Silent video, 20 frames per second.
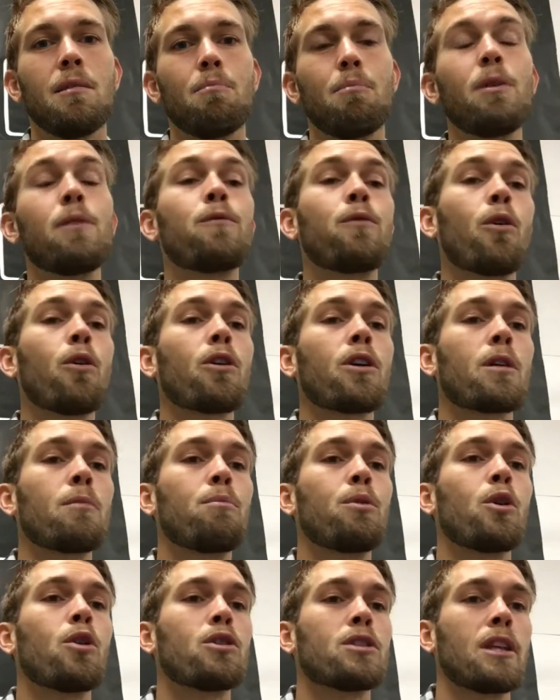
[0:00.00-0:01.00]
Before
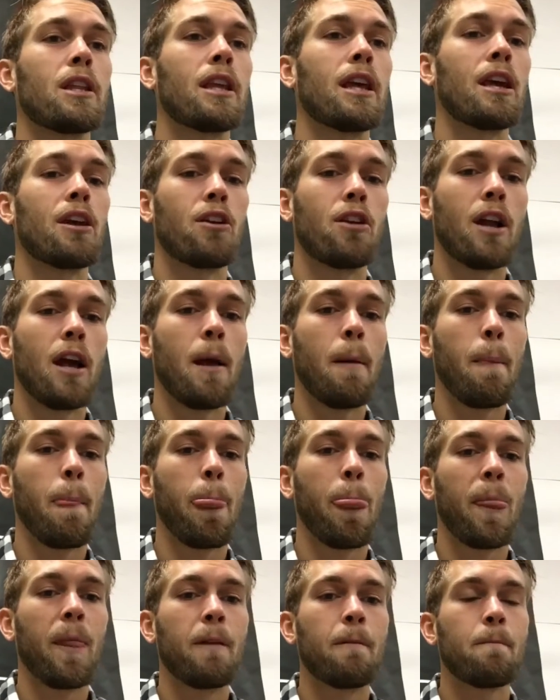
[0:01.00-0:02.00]
computers and the internet,
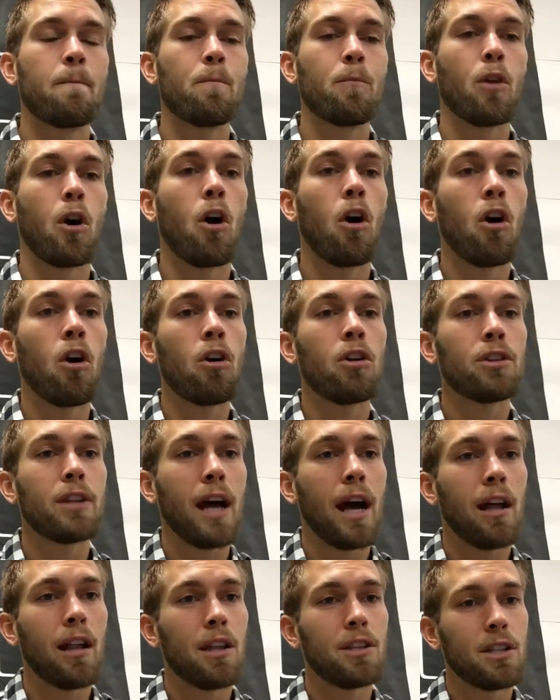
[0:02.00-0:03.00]
all
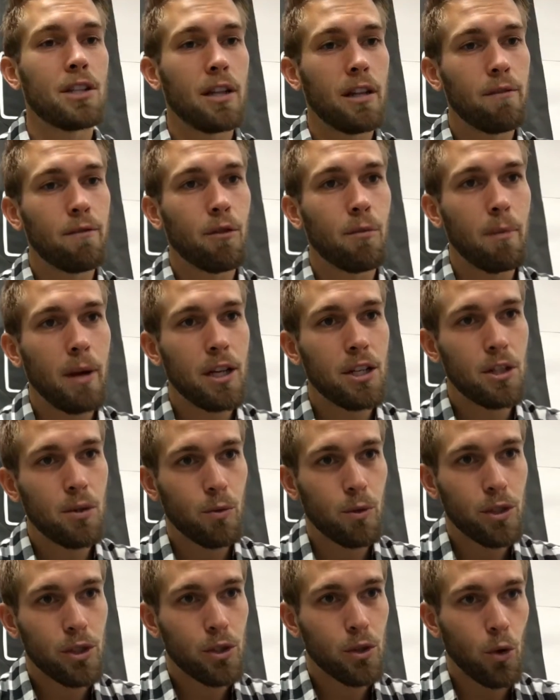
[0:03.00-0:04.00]
knowledge and information
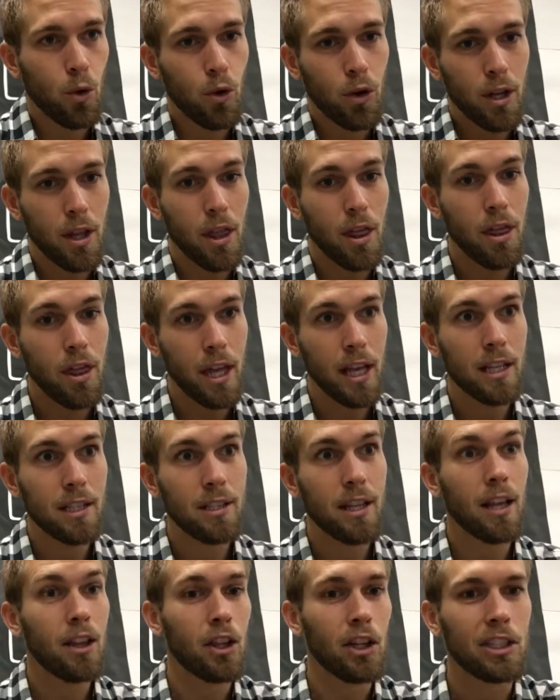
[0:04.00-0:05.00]
was stored in things
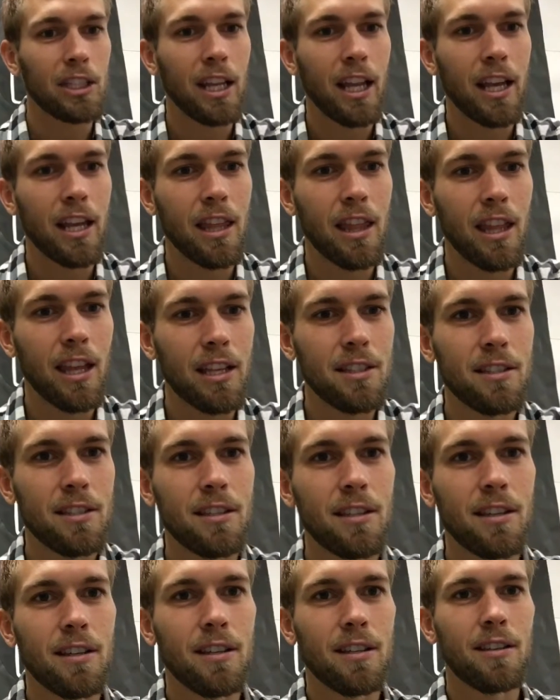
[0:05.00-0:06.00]
that looked like
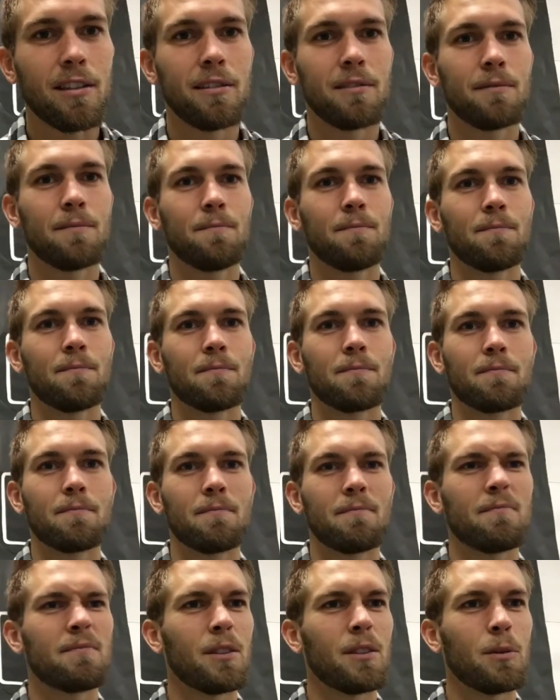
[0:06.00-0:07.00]
this.
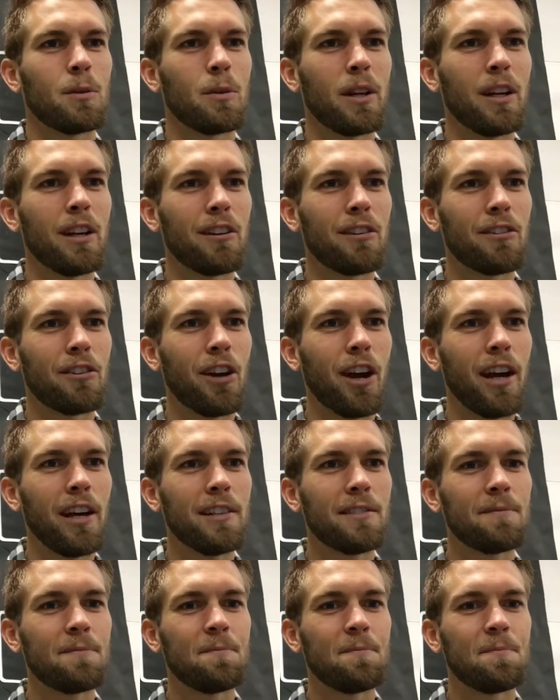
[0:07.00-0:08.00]
Weird,
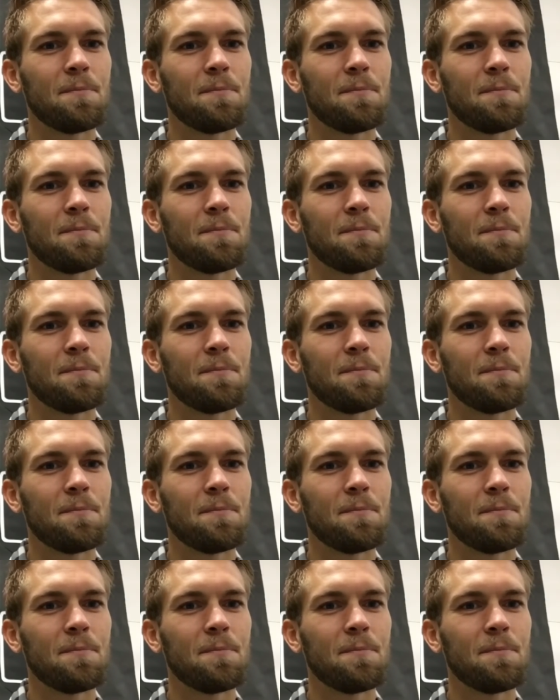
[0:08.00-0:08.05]
right?